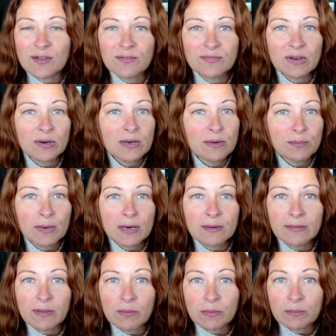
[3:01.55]
very
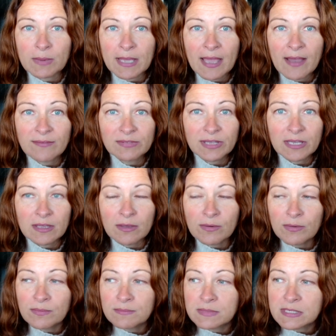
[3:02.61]
rarely would we have
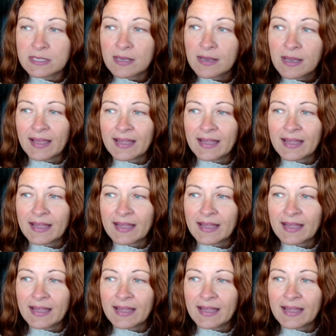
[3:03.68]
legumes.